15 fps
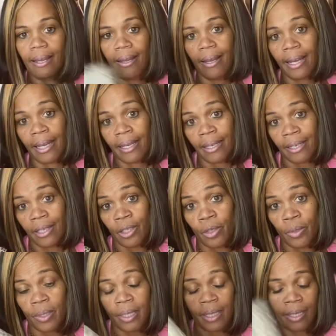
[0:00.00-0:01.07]
I could
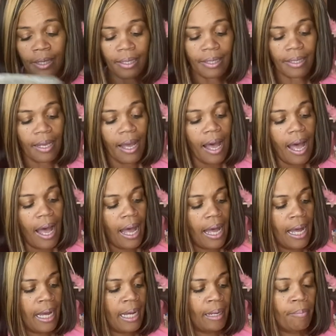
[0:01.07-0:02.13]
use this.
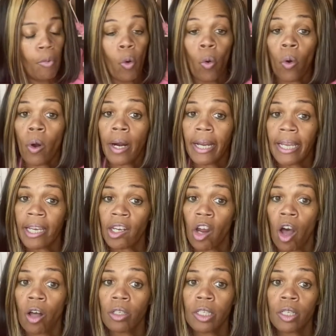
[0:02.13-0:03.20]
Or it could
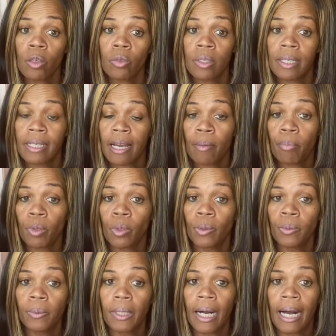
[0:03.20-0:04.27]
also
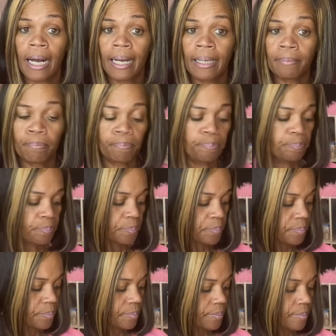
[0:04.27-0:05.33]
double
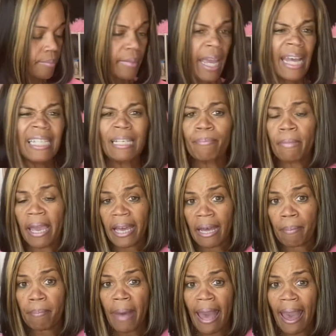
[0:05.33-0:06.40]
as a
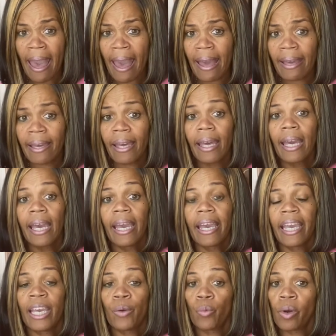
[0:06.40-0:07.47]
makeup bag
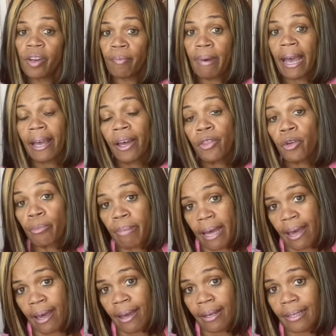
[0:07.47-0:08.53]
in one of my other
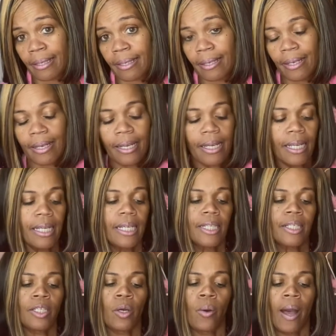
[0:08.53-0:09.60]
bags.
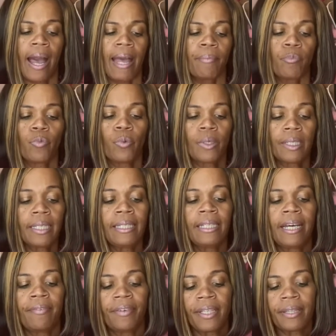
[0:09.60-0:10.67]
So I'm really
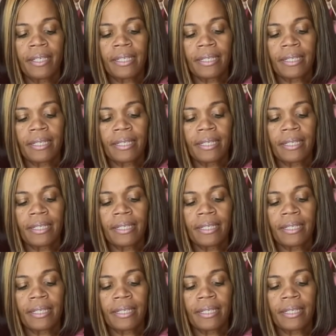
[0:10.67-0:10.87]
loving this